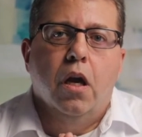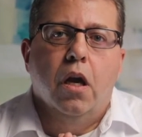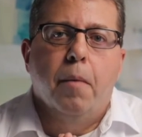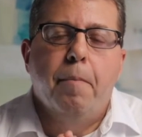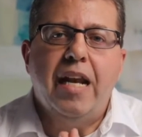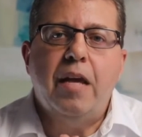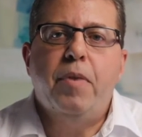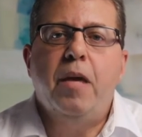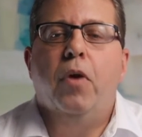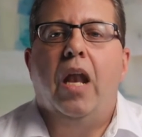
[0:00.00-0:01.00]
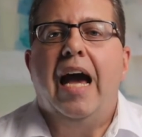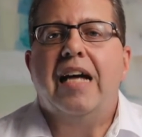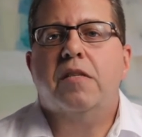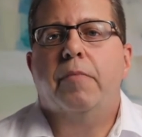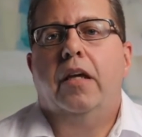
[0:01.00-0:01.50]
Many people
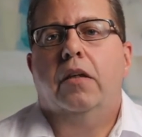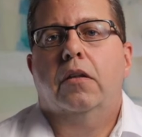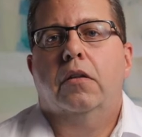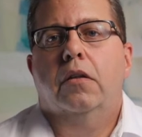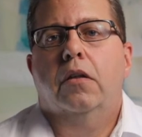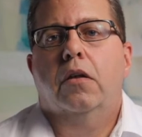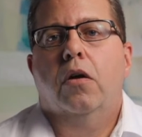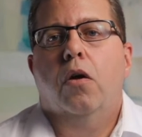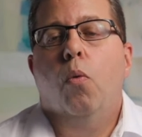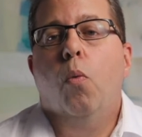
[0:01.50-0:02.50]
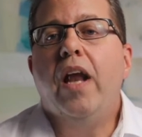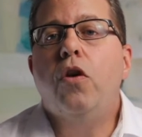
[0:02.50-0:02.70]
ask me, when